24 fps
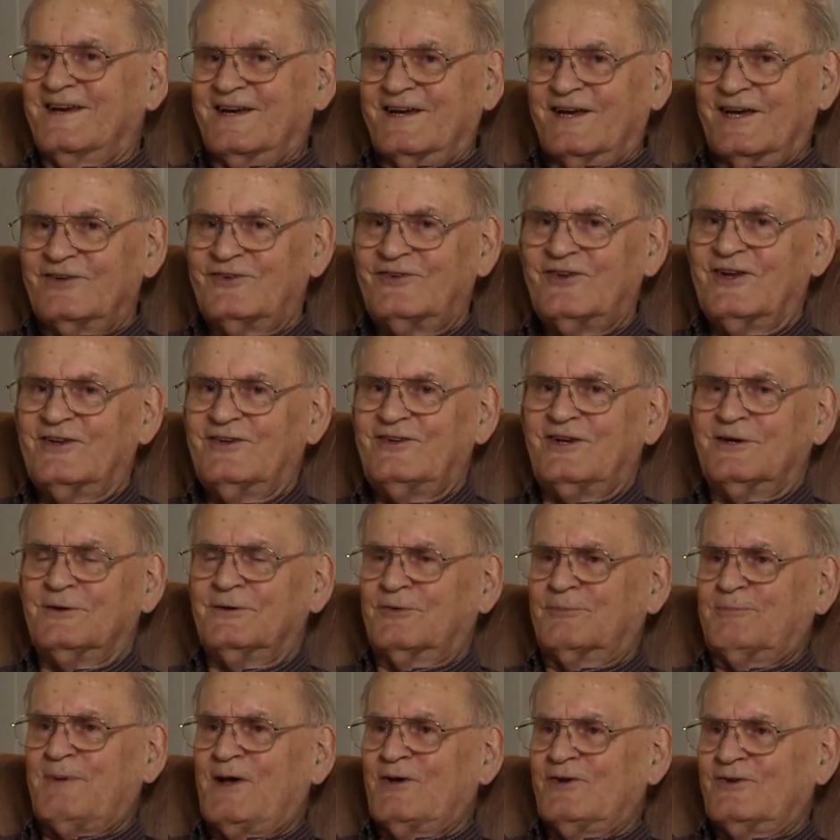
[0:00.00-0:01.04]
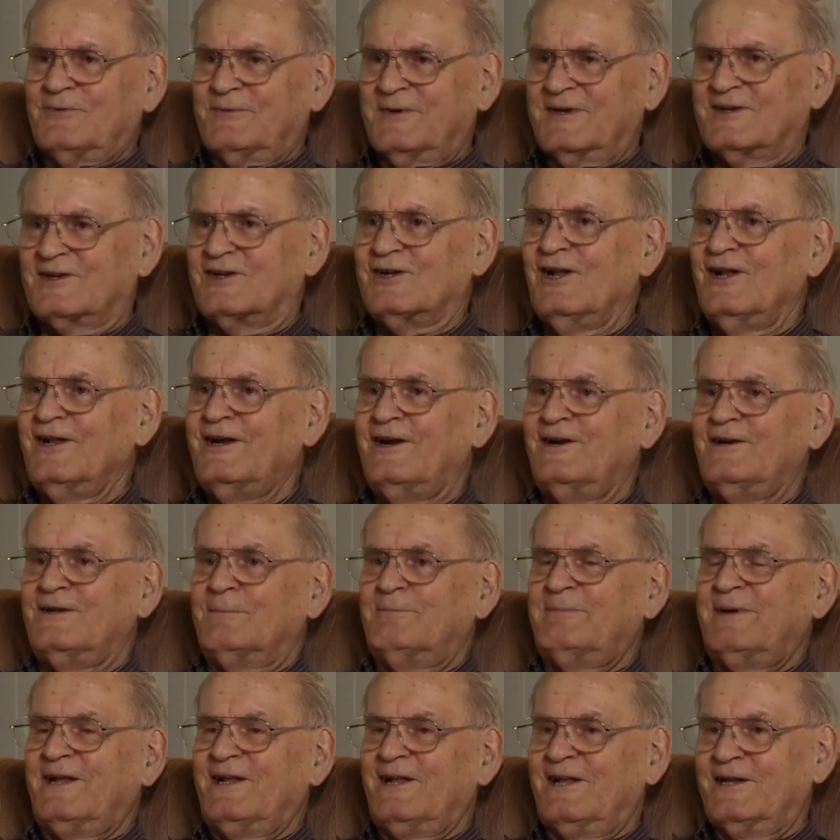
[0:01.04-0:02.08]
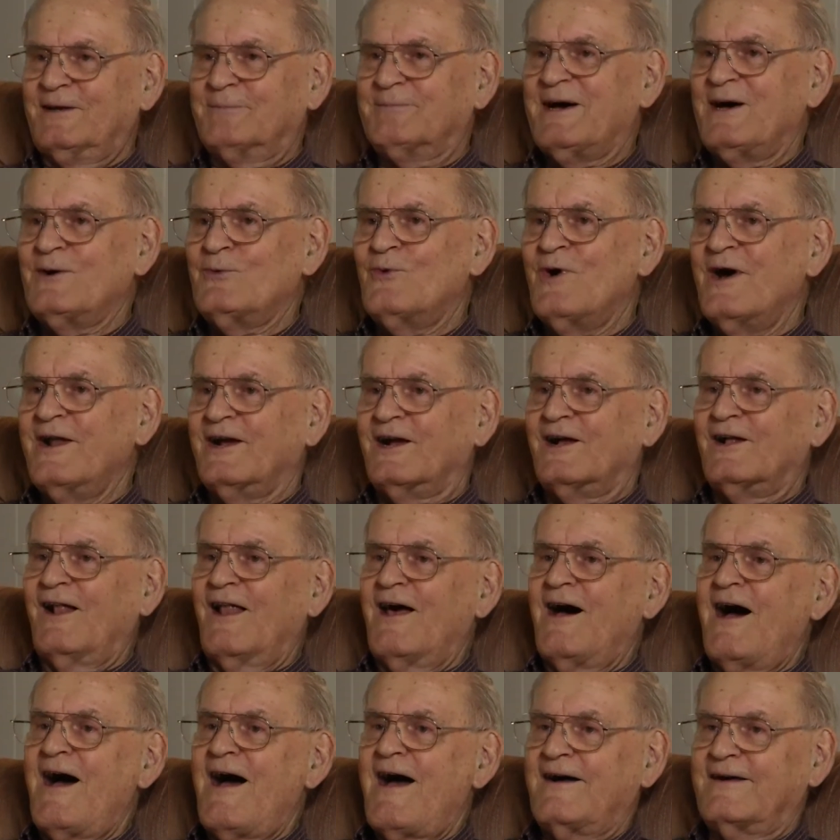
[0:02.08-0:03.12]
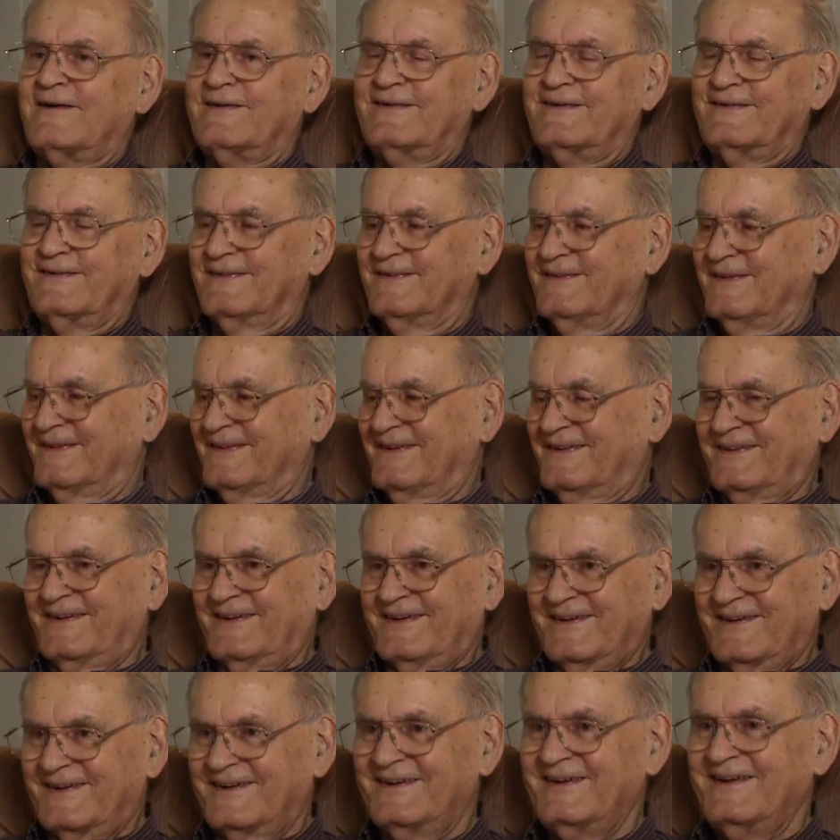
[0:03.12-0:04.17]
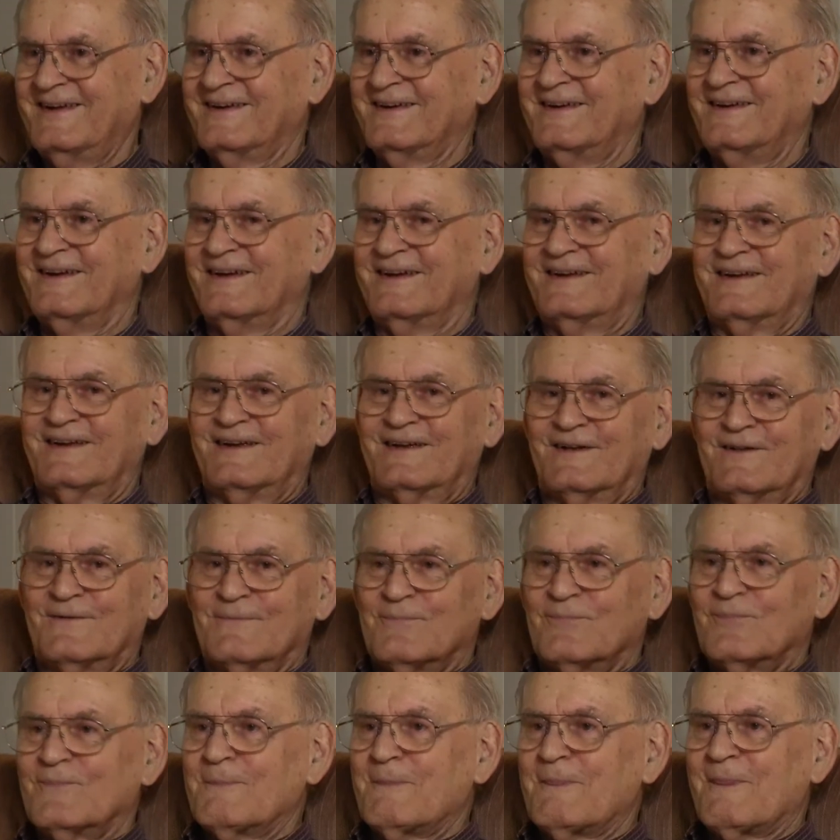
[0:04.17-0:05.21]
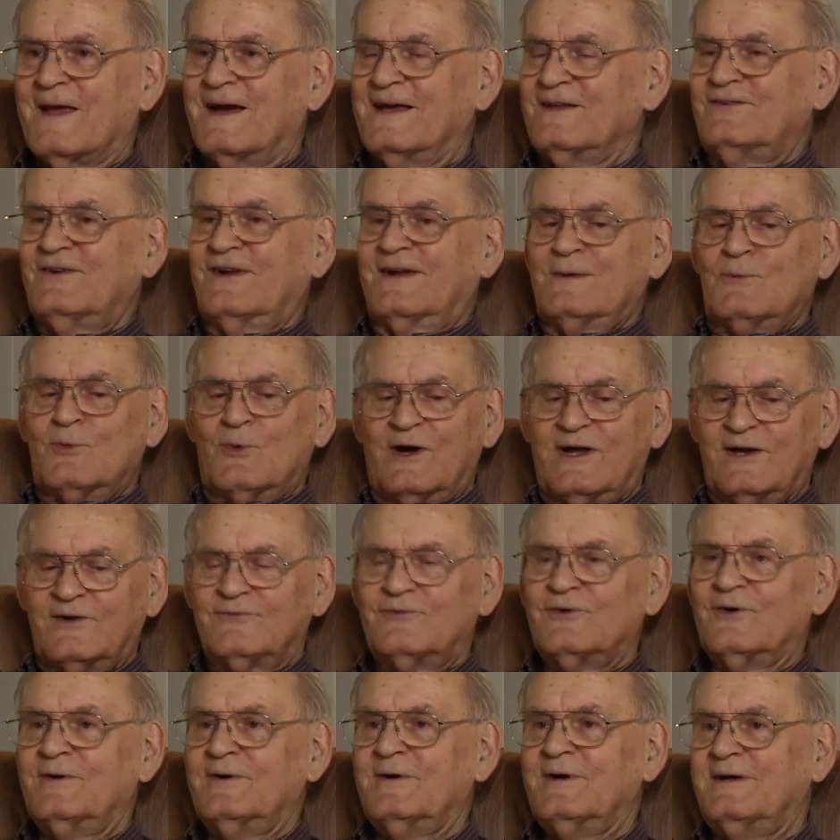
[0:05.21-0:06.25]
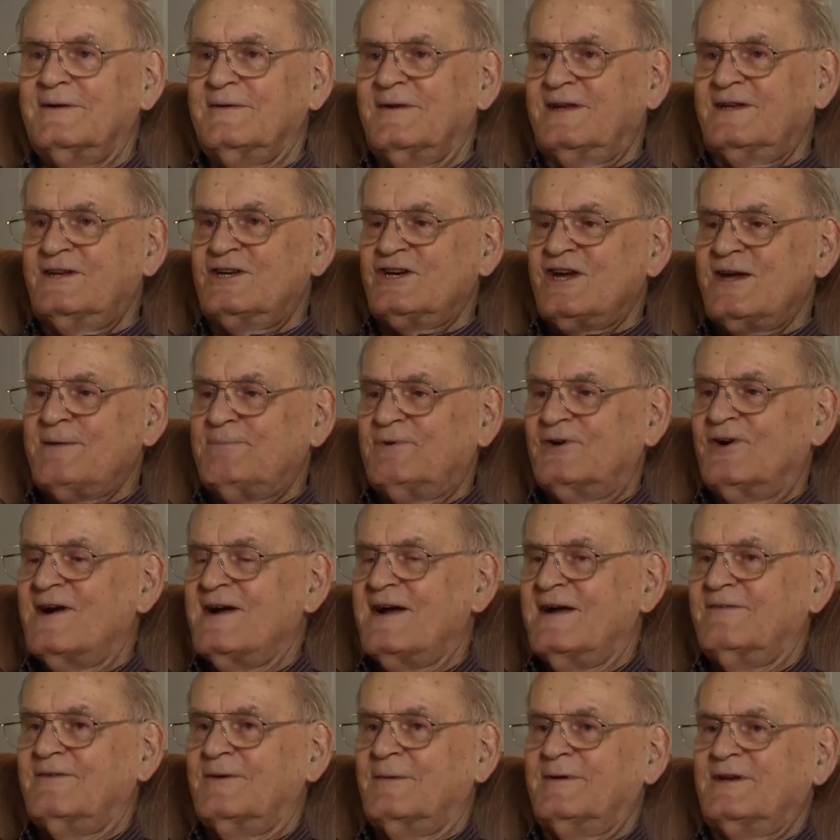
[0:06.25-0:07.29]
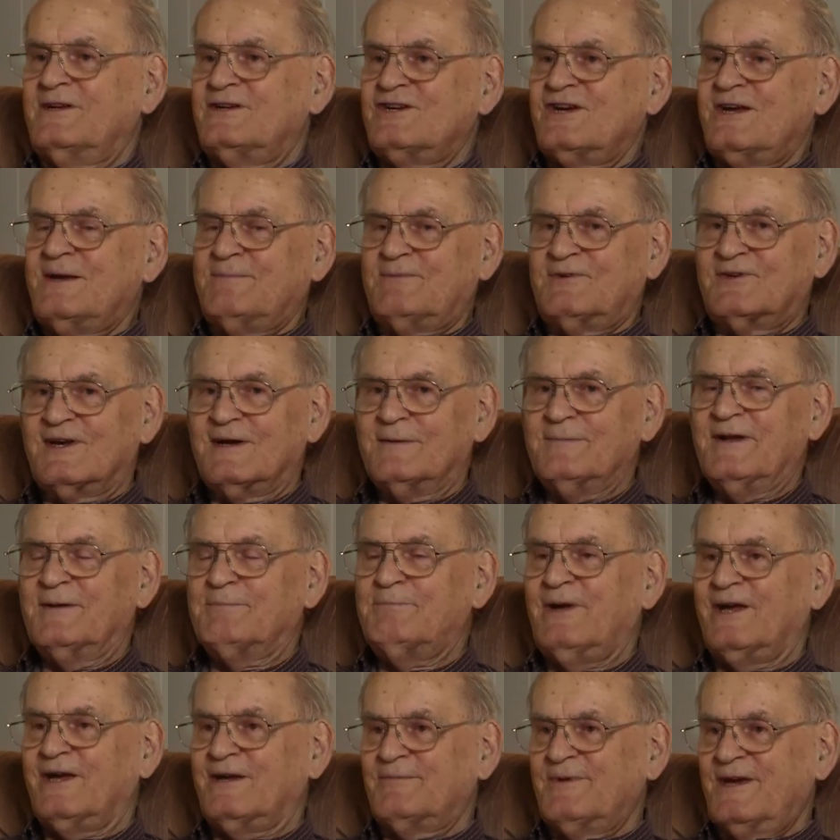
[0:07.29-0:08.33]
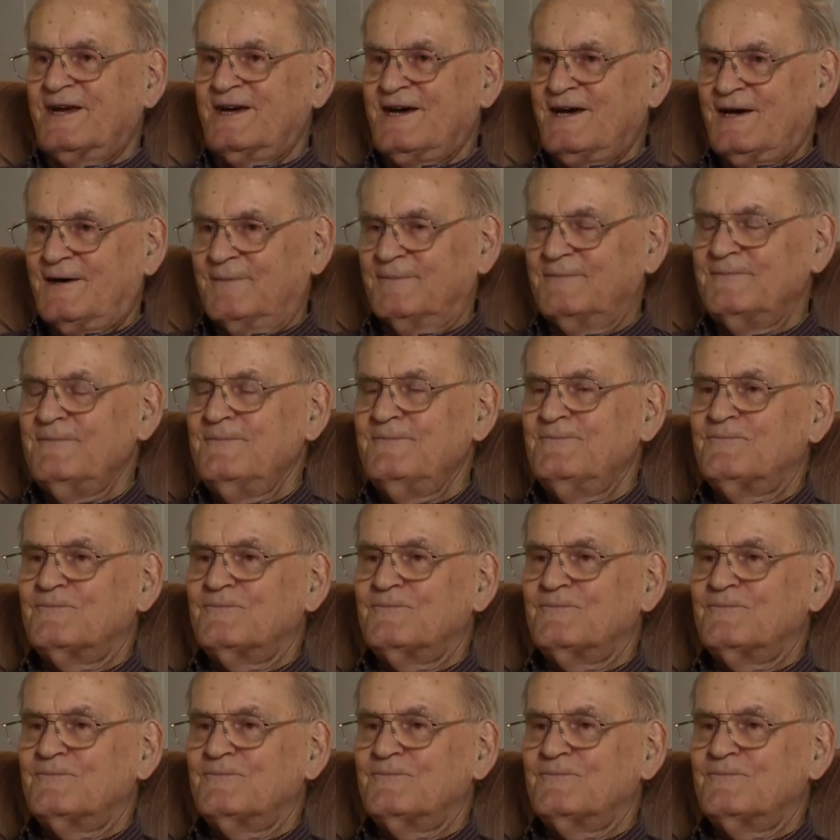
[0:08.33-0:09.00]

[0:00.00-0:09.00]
He says, "You're supposed to have cleared the building by 1 o'clock. I said, "I'm waiting for a Jeep driver. A Jeep's coming to pick me up."